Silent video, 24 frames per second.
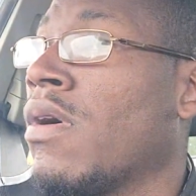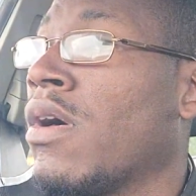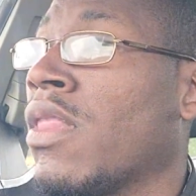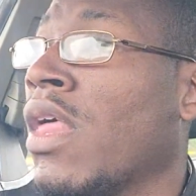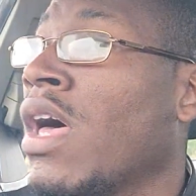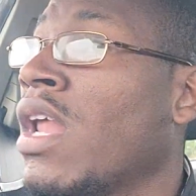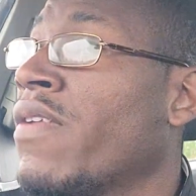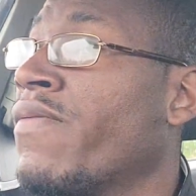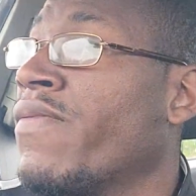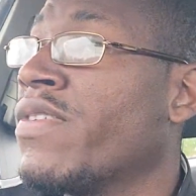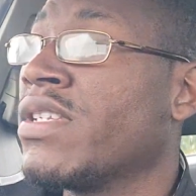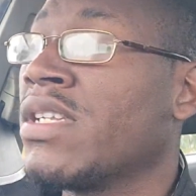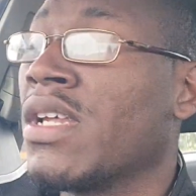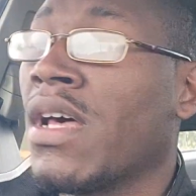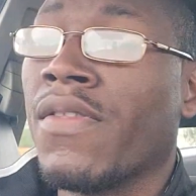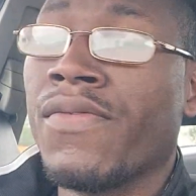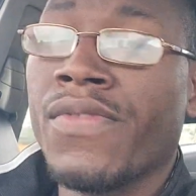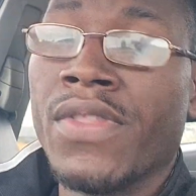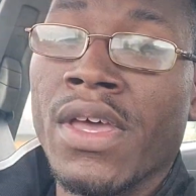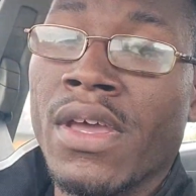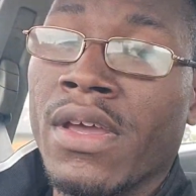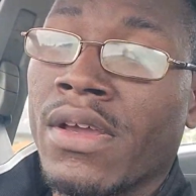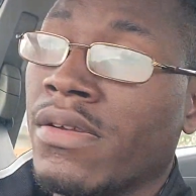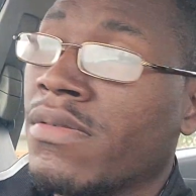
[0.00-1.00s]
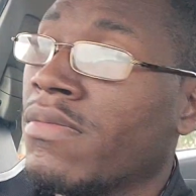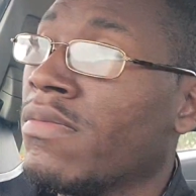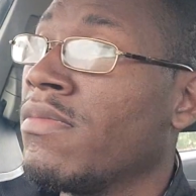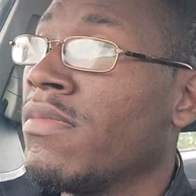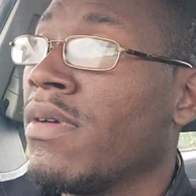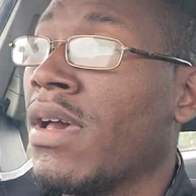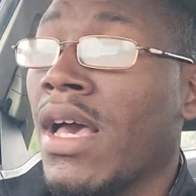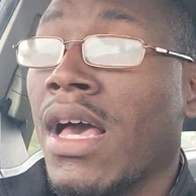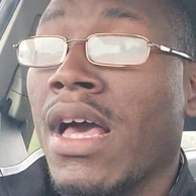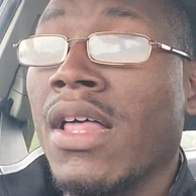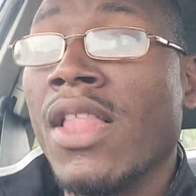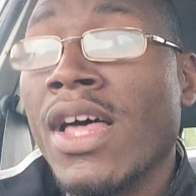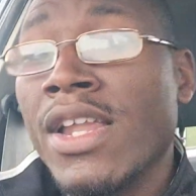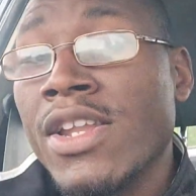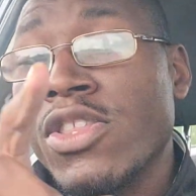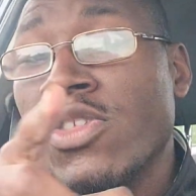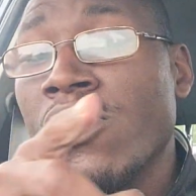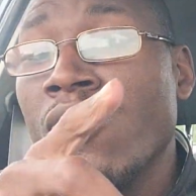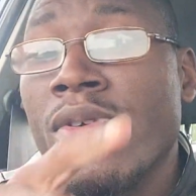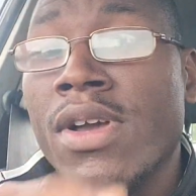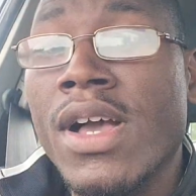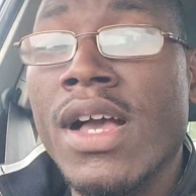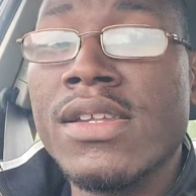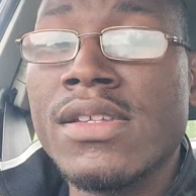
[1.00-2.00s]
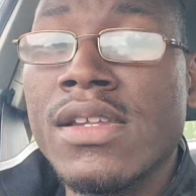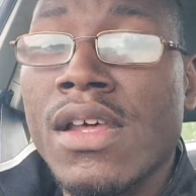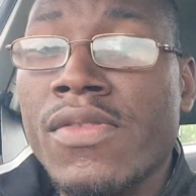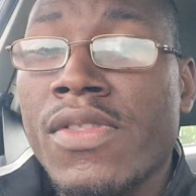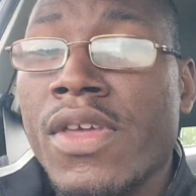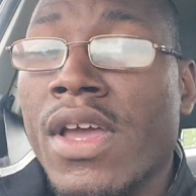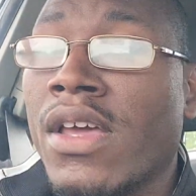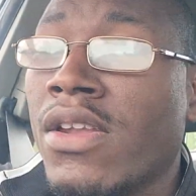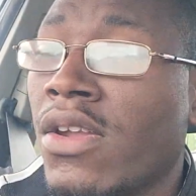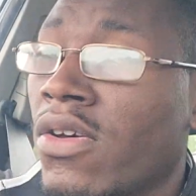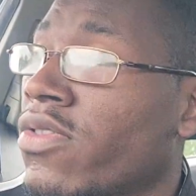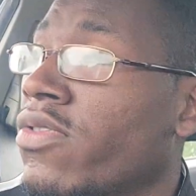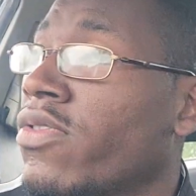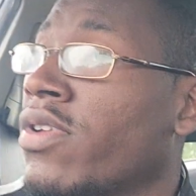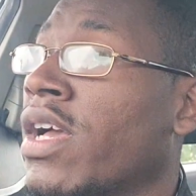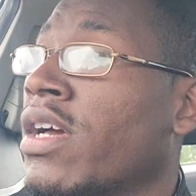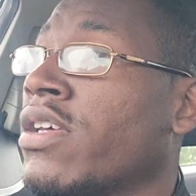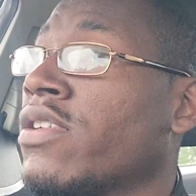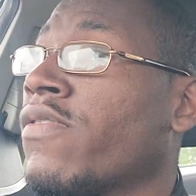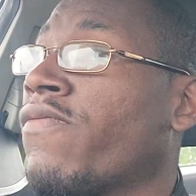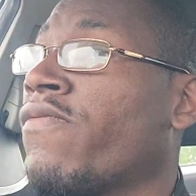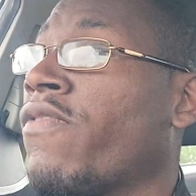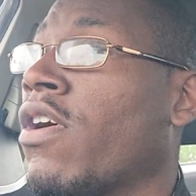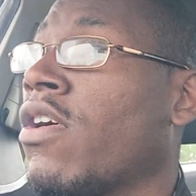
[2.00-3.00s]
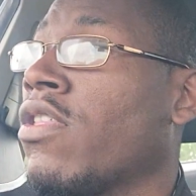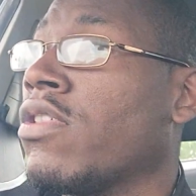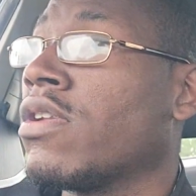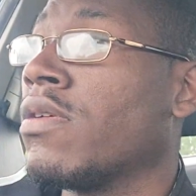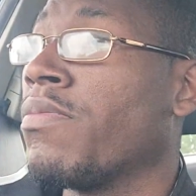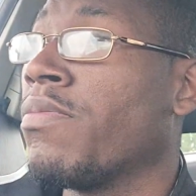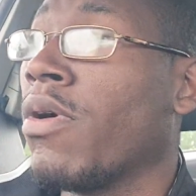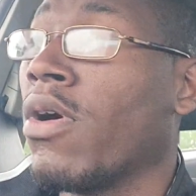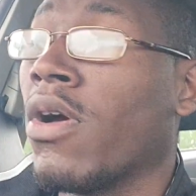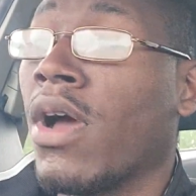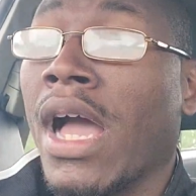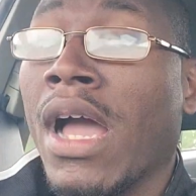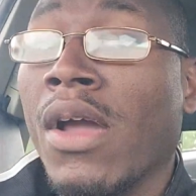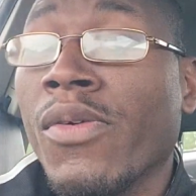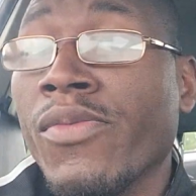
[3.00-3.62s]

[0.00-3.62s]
lot of us out there, a lot of you guys out there. I know you guys are falling apart. I